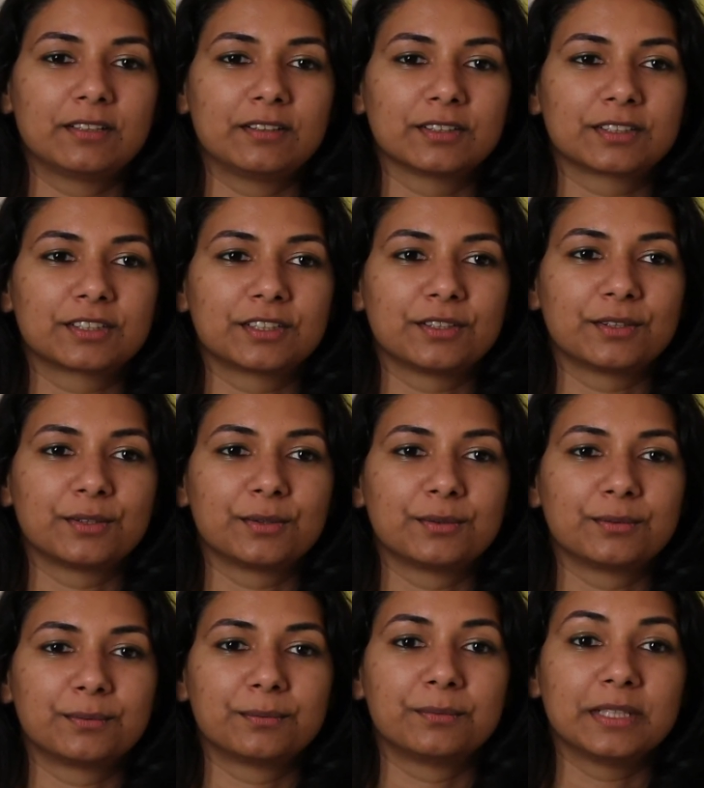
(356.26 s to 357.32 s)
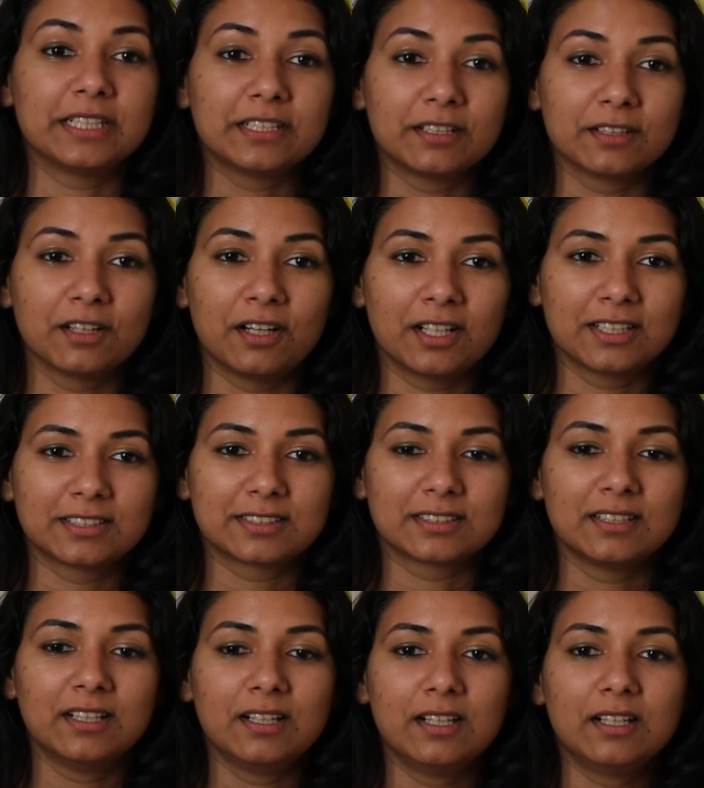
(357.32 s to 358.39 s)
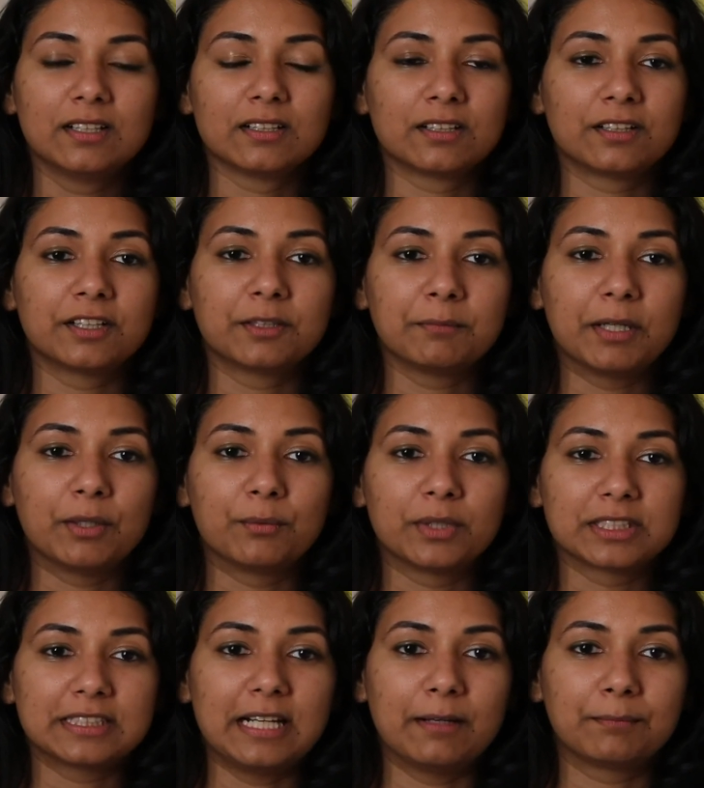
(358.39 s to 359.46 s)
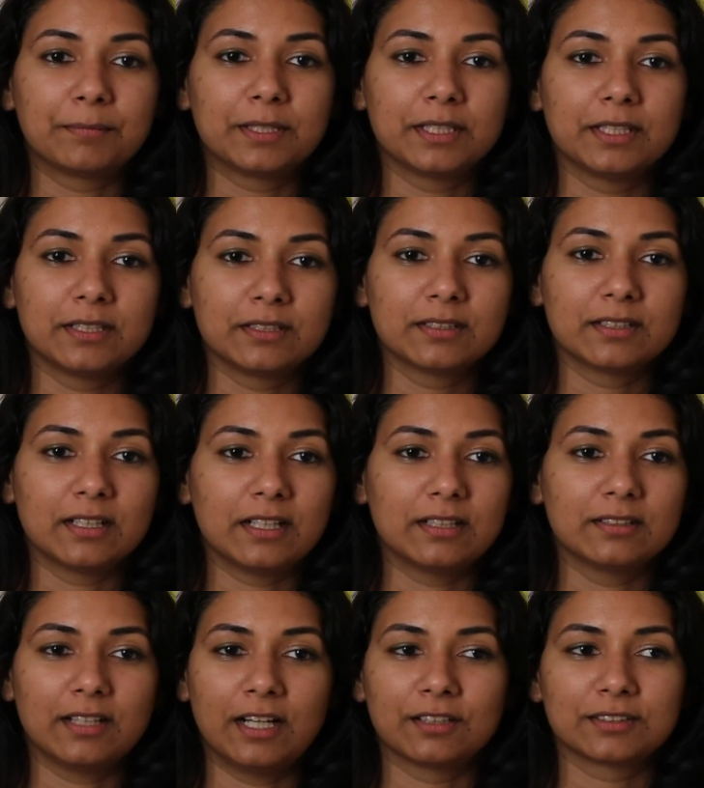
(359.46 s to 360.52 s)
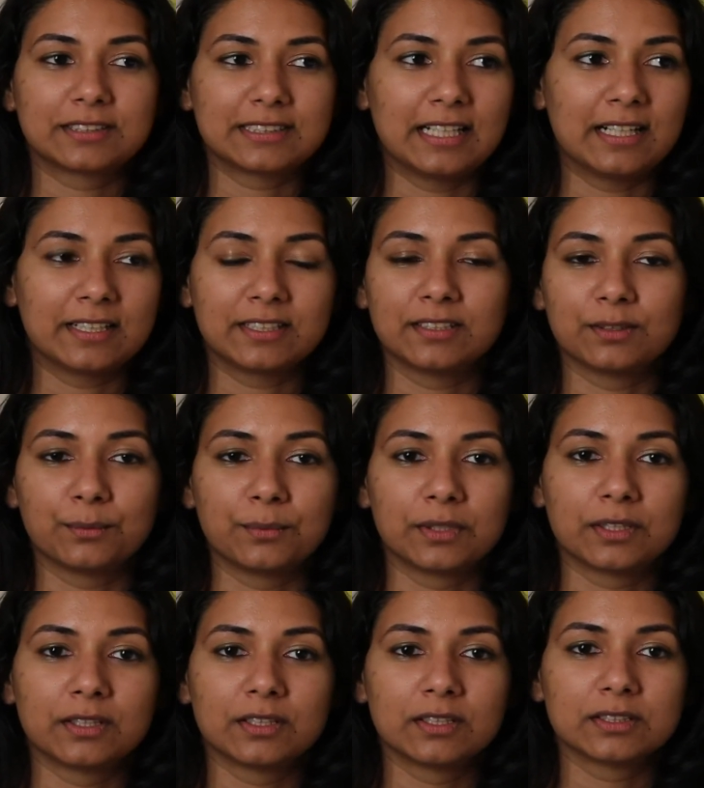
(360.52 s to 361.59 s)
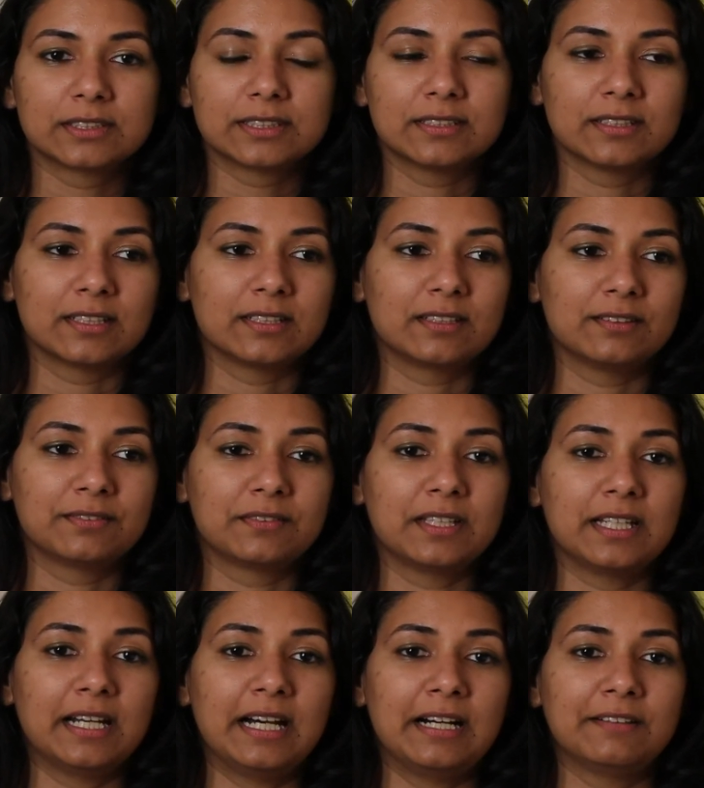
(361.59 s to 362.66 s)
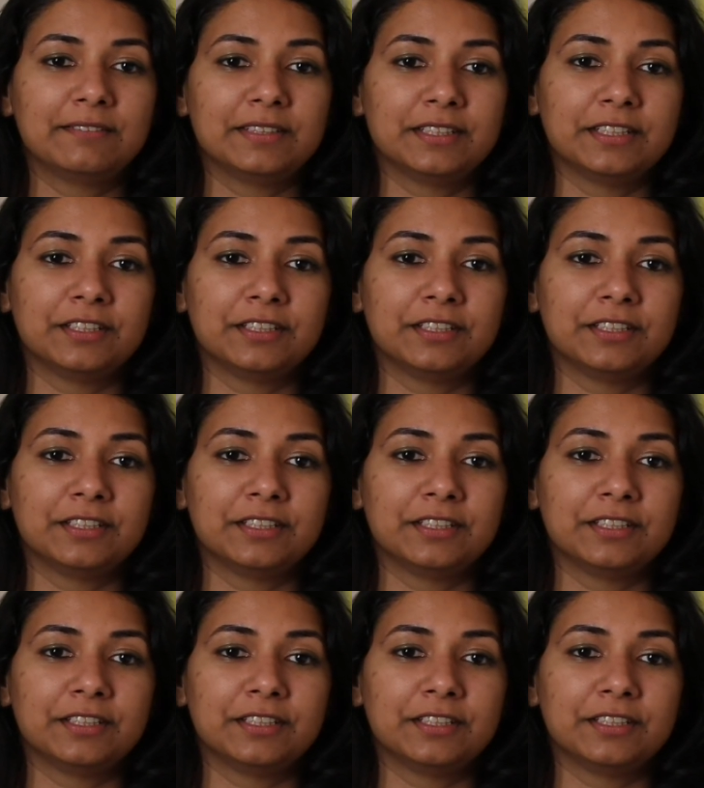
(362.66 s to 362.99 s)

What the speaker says: also read a lot, learn about what's happening outside in the world, like if they have an